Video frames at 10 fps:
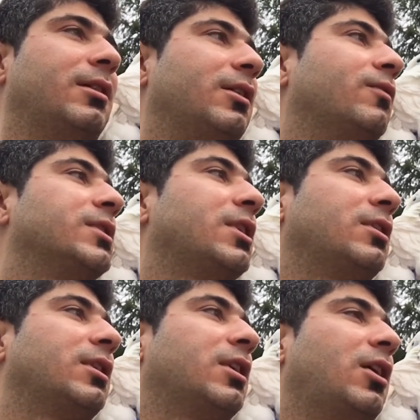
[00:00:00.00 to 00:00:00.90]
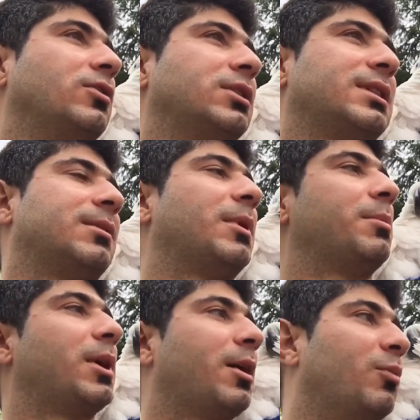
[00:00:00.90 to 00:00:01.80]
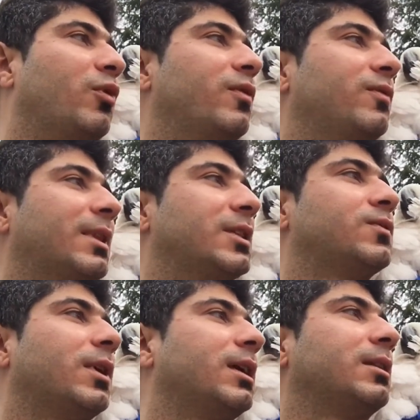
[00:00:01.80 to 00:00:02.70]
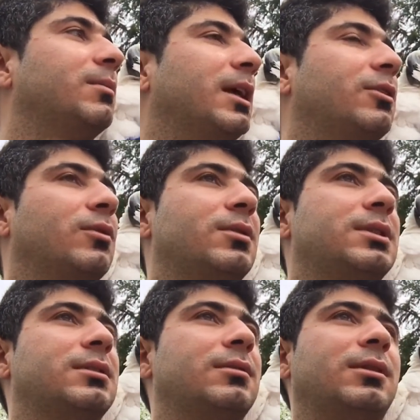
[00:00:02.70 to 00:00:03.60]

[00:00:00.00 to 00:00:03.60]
It was on the couch. I said maybe I moved. That's why it made noise.